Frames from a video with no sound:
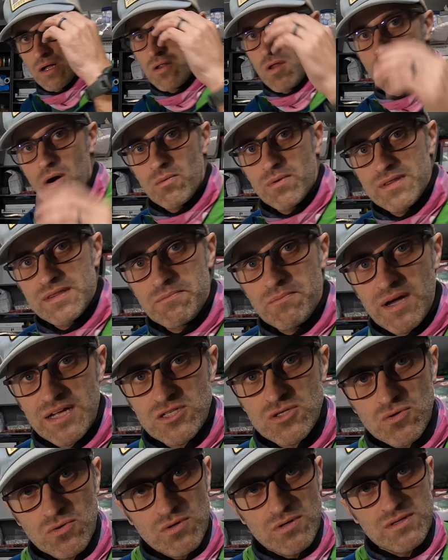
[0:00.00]
along with my
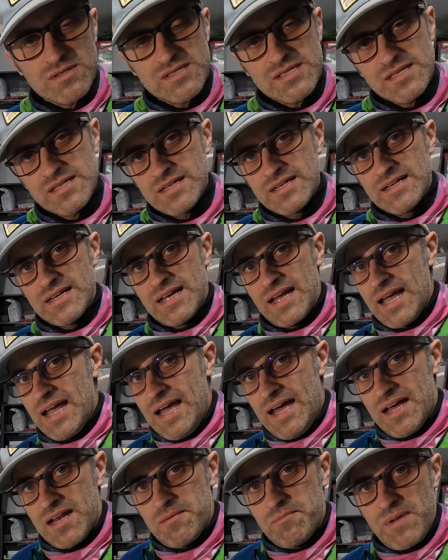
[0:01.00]
tools
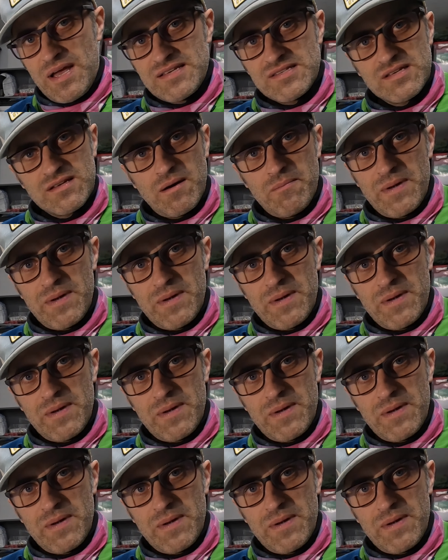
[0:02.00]
and a